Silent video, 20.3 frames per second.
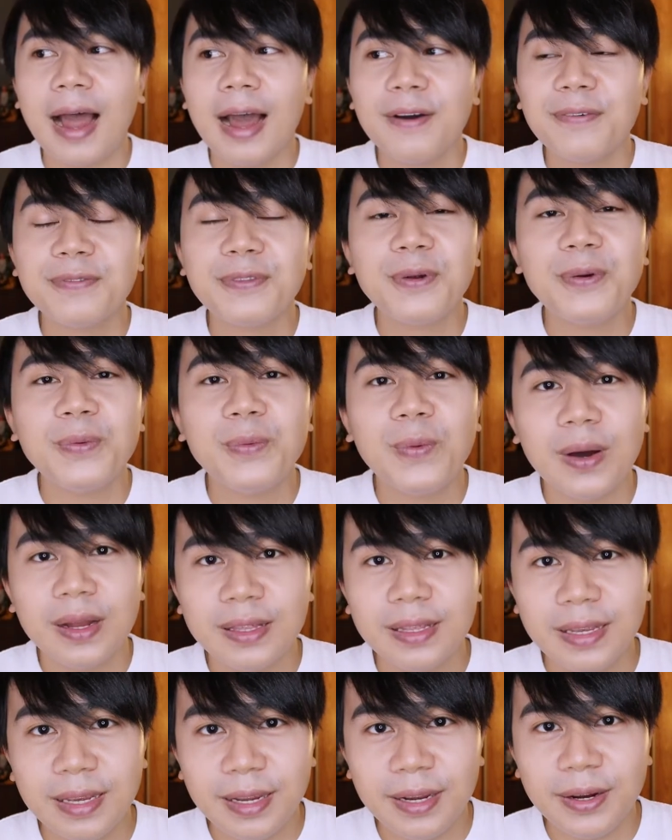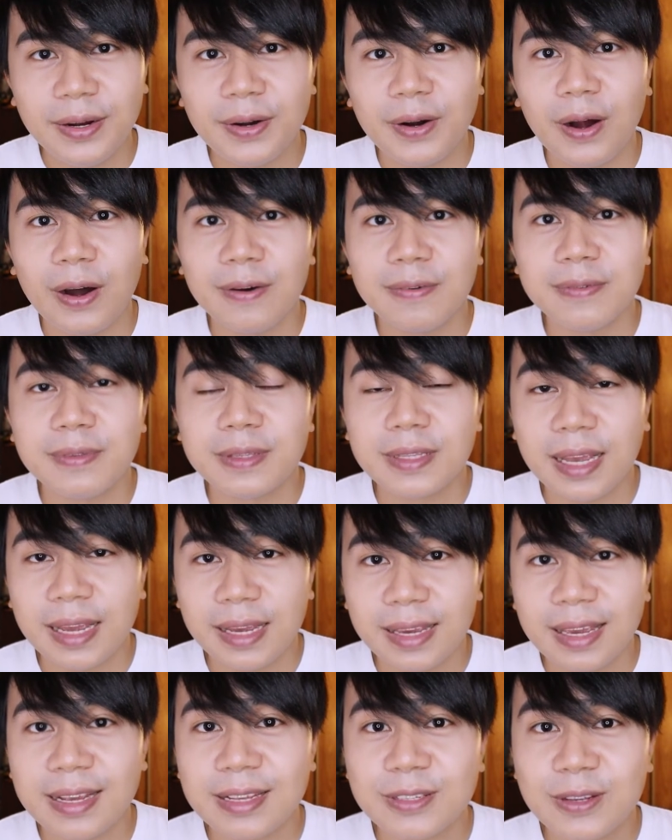After one year of
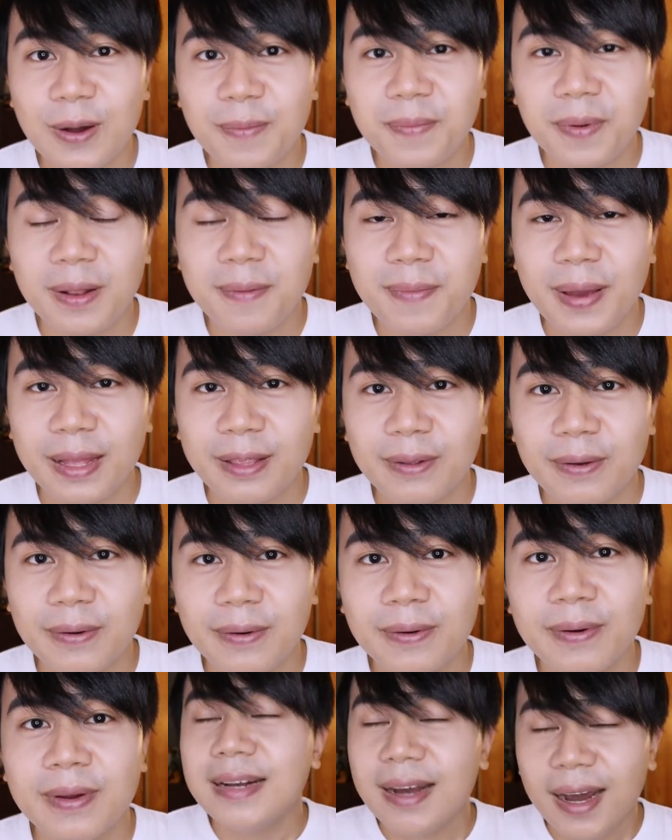taking palmetto,